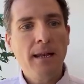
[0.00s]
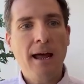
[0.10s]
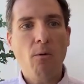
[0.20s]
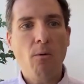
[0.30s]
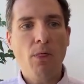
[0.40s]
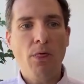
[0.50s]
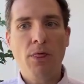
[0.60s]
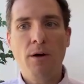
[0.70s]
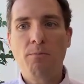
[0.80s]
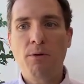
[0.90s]
Now,
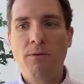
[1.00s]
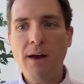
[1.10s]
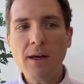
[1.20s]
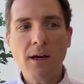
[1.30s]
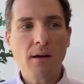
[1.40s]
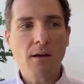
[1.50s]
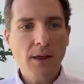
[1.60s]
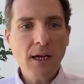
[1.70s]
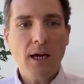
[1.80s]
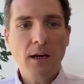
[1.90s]
the prevailing
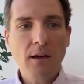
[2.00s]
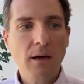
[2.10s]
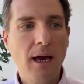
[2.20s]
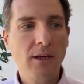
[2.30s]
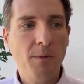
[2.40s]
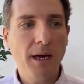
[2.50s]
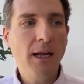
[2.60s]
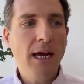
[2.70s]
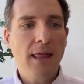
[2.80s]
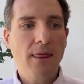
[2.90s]
thinking has
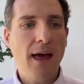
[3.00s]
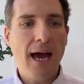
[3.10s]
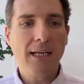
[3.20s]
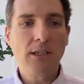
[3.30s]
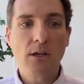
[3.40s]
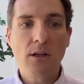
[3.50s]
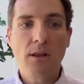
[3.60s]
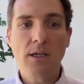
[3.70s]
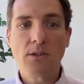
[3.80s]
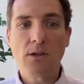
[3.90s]
been that
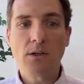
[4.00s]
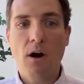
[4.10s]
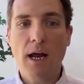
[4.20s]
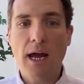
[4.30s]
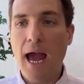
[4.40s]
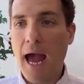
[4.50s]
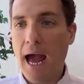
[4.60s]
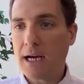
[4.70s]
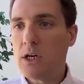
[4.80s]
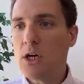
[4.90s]
this RNA
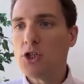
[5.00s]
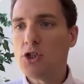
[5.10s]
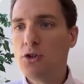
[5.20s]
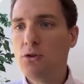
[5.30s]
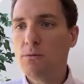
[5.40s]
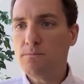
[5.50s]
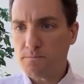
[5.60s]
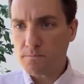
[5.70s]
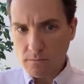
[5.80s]
acts to